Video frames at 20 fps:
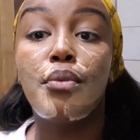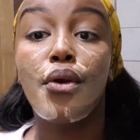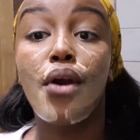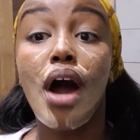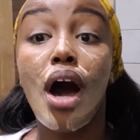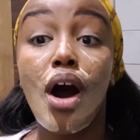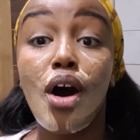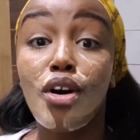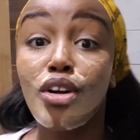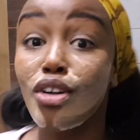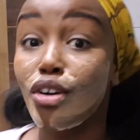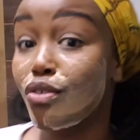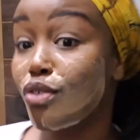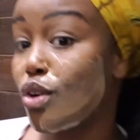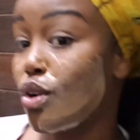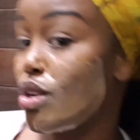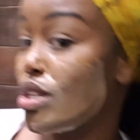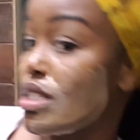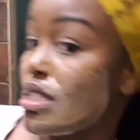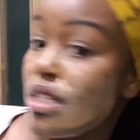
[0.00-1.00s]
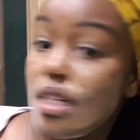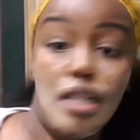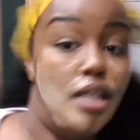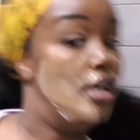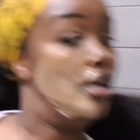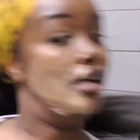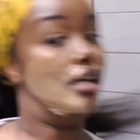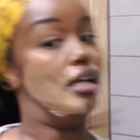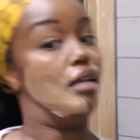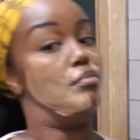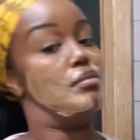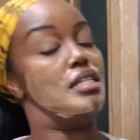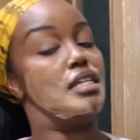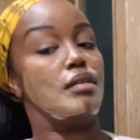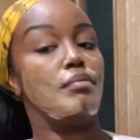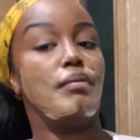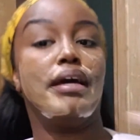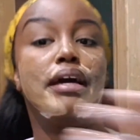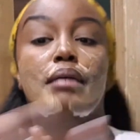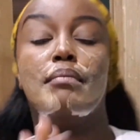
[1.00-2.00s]
brown, of course. Let me
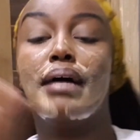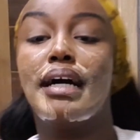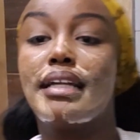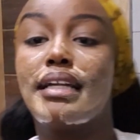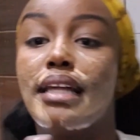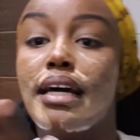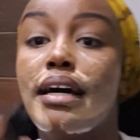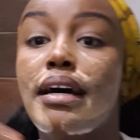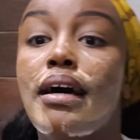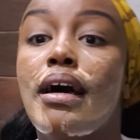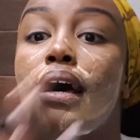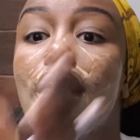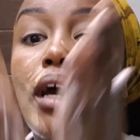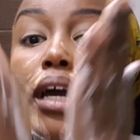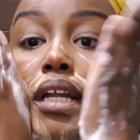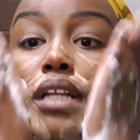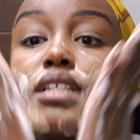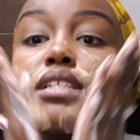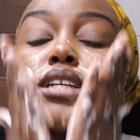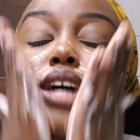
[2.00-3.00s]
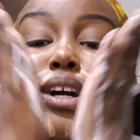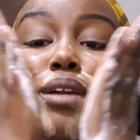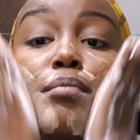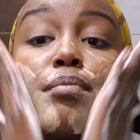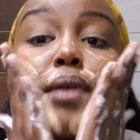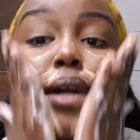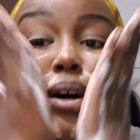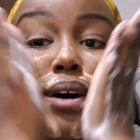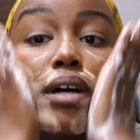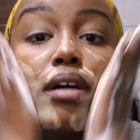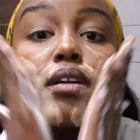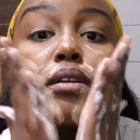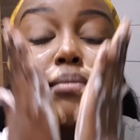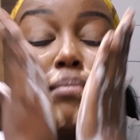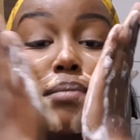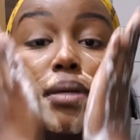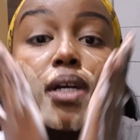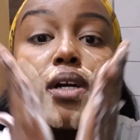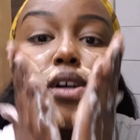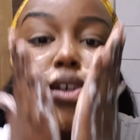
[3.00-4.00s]
take my hair back there. It will turn brown
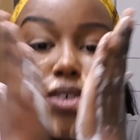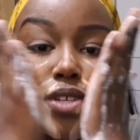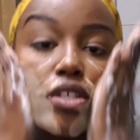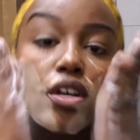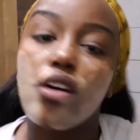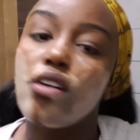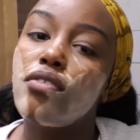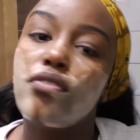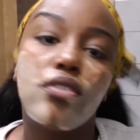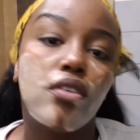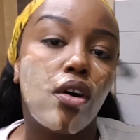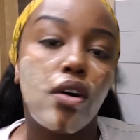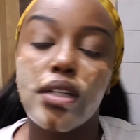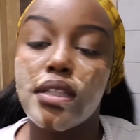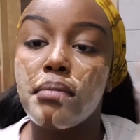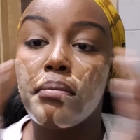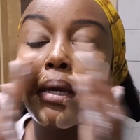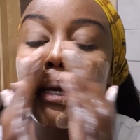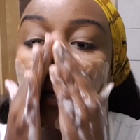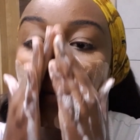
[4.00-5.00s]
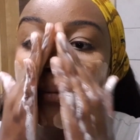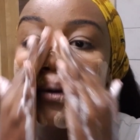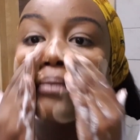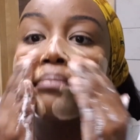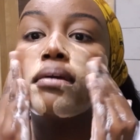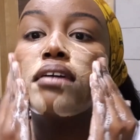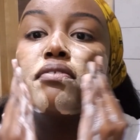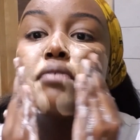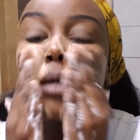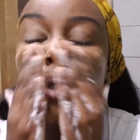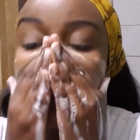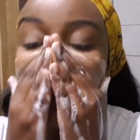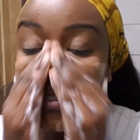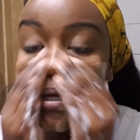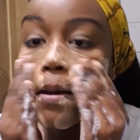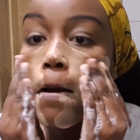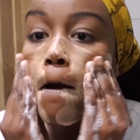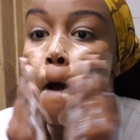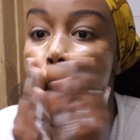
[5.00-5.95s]
because of all the makeup on my face.